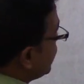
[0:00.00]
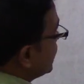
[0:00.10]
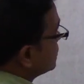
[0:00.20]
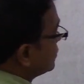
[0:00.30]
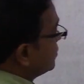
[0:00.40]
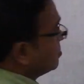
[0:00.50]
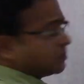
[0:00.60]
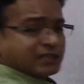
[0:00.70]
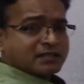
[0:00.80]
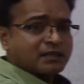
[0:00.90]
So
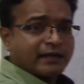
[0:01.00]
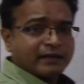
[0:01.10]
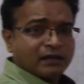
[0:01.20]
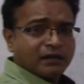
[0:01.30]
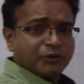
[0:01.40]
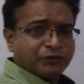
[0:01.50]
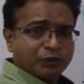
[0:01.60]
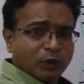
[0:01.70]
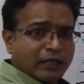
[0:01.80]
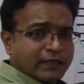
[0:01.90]
just like if you
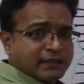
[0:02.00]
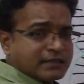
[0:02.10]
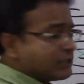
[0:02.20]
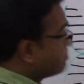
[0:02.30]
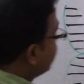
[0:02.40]
look at a zip